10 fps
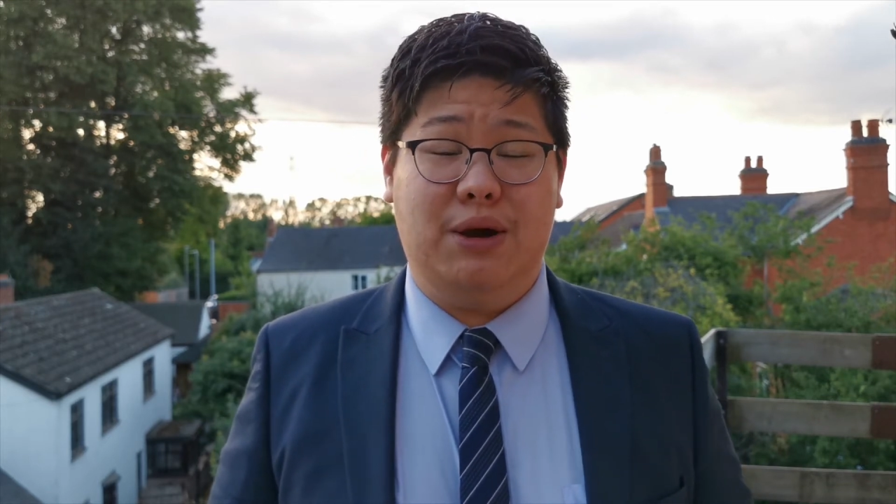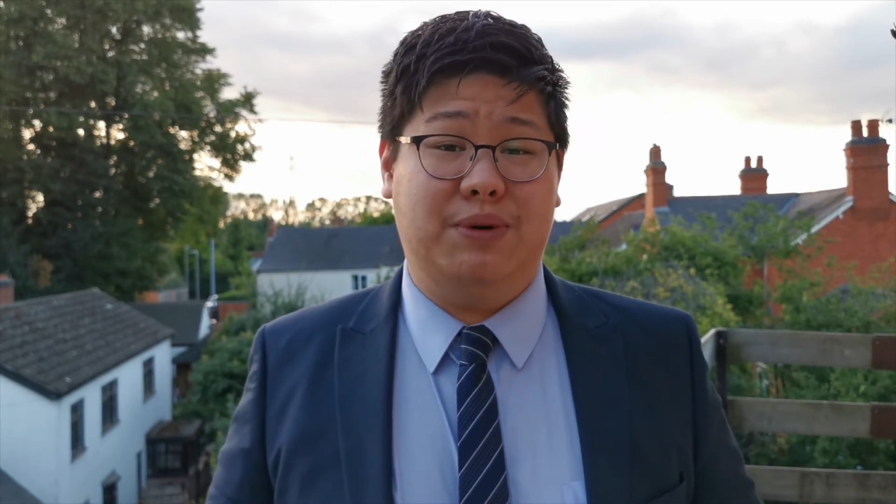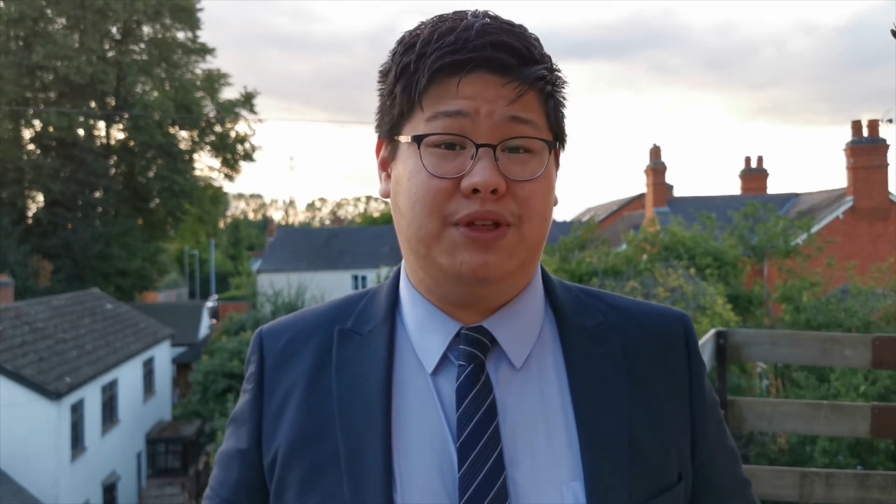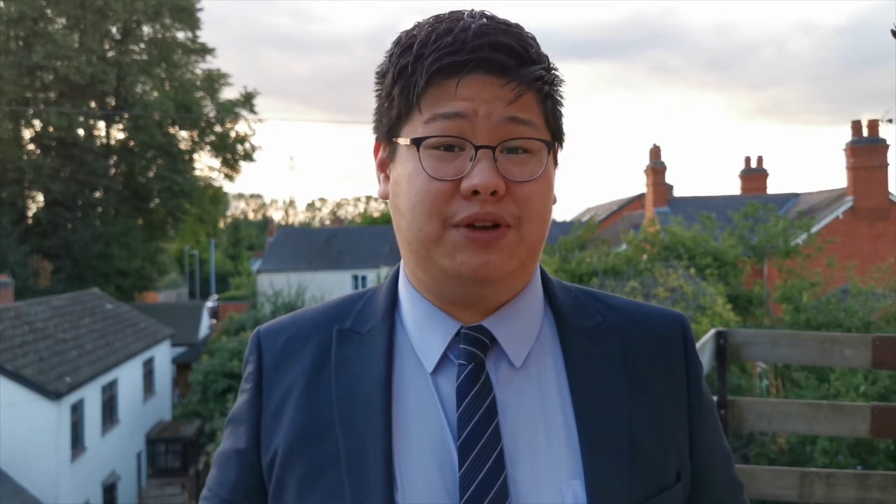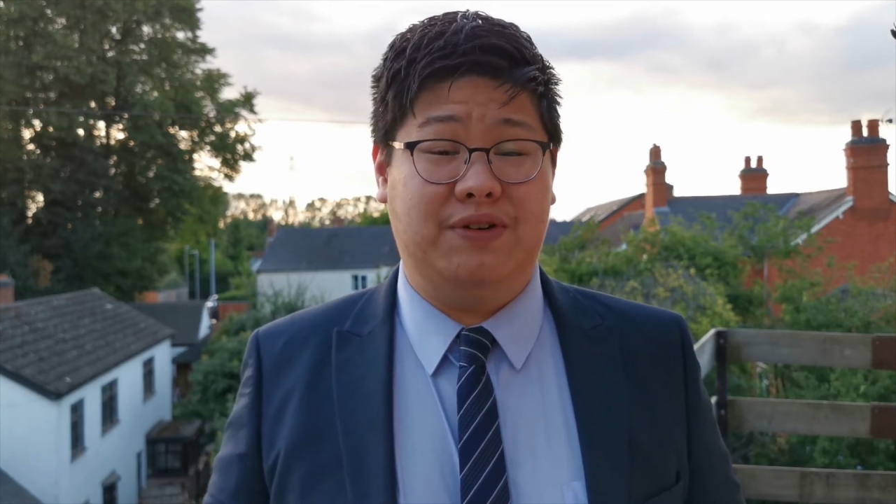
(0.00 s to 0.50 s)

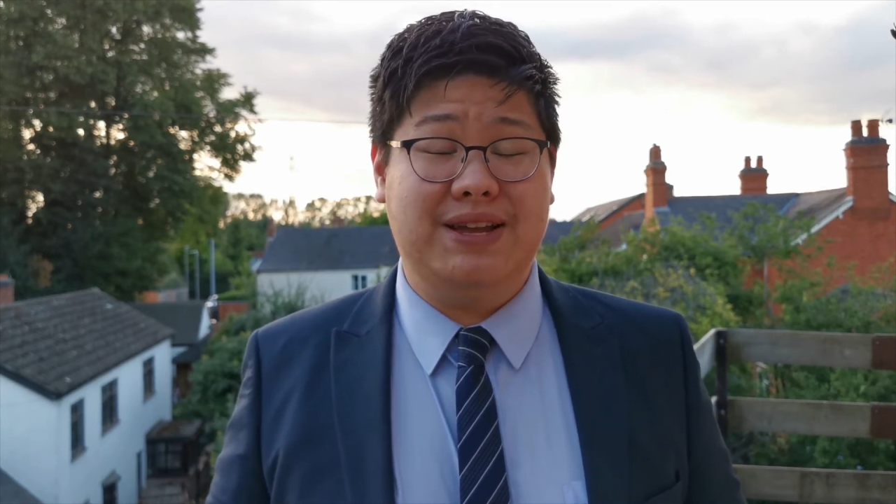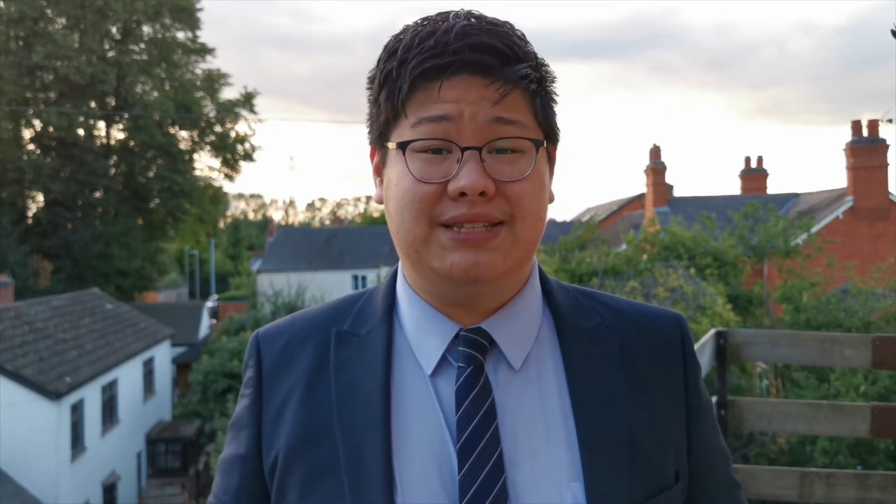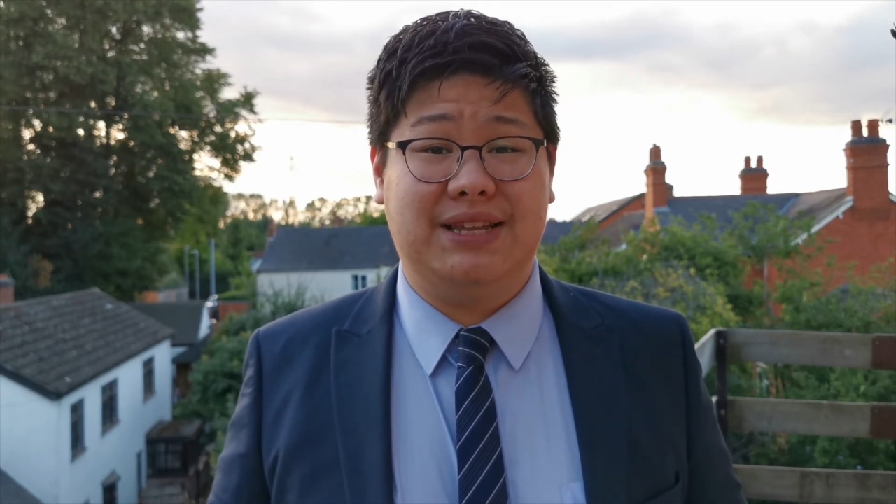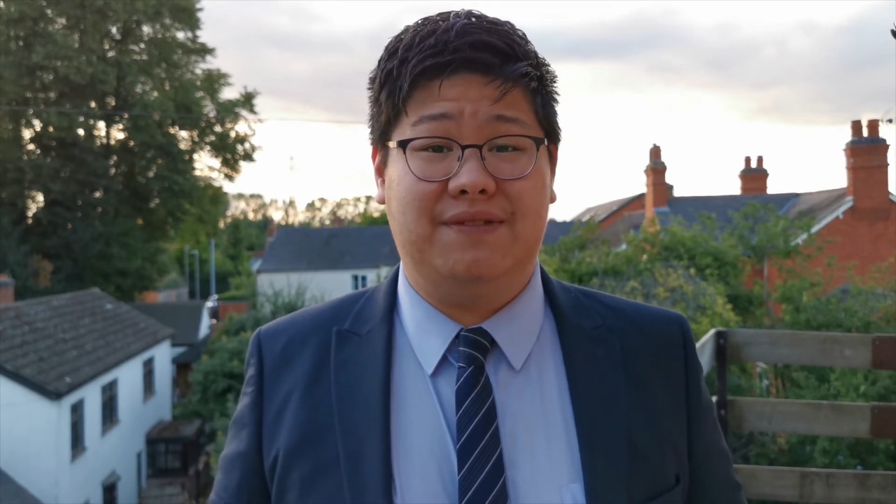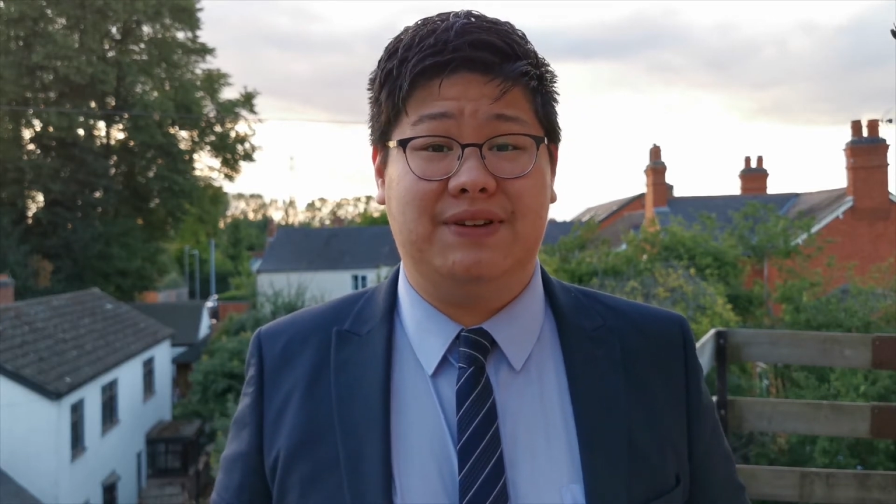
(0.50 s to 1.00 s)
with the Career
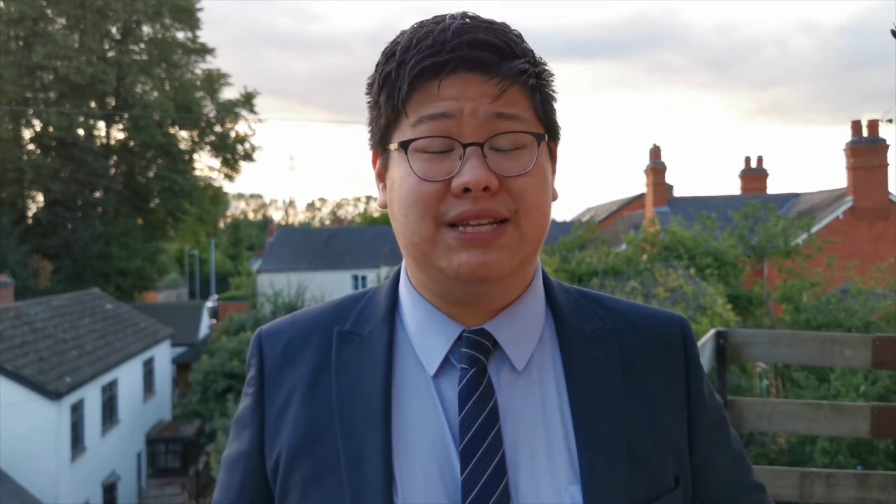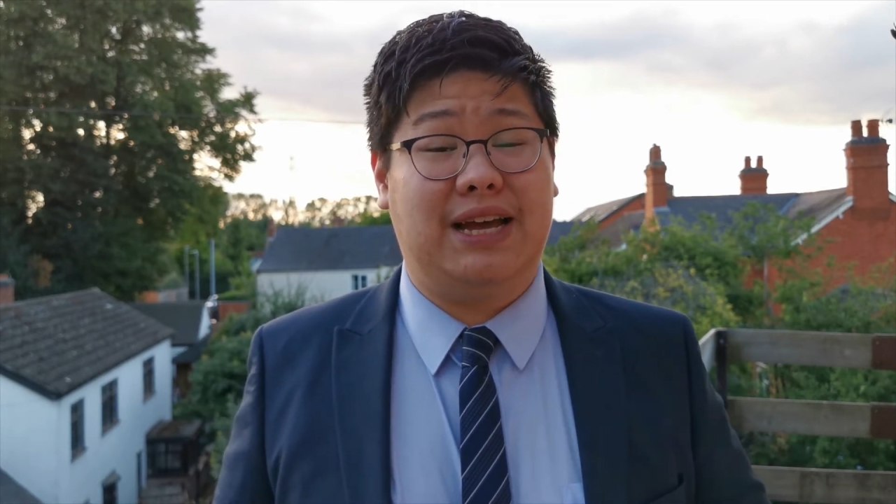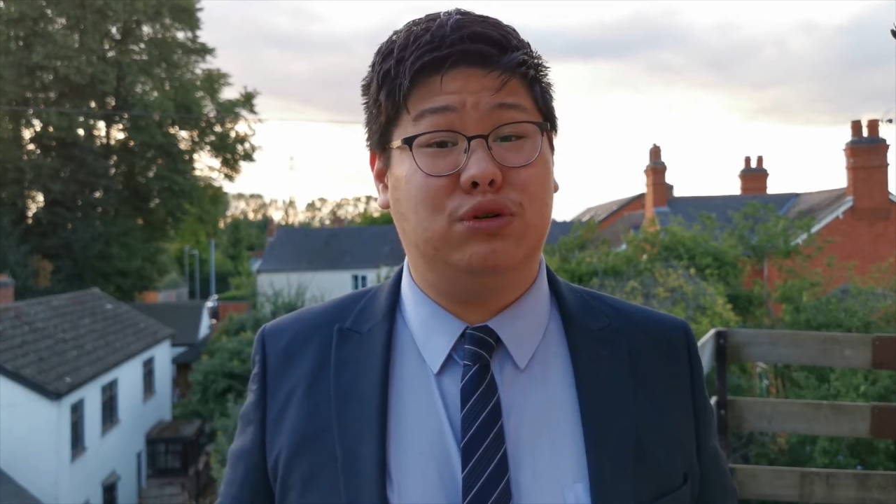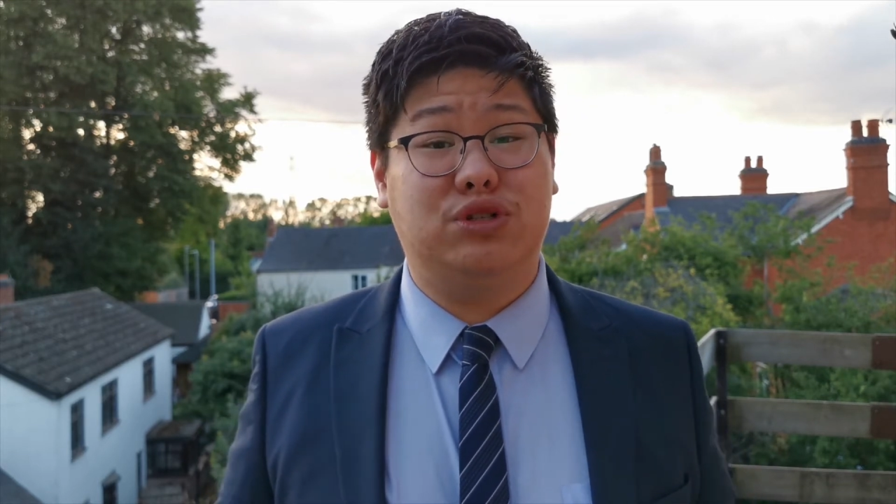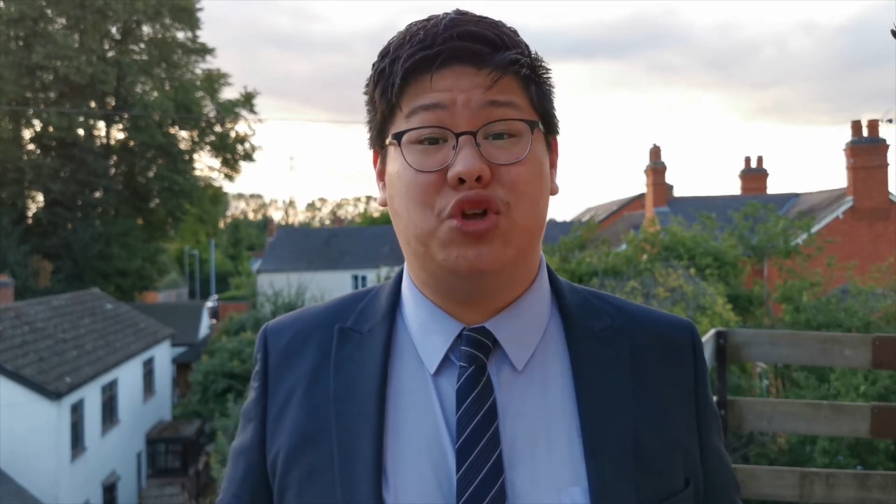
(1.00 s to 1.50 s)
Service and also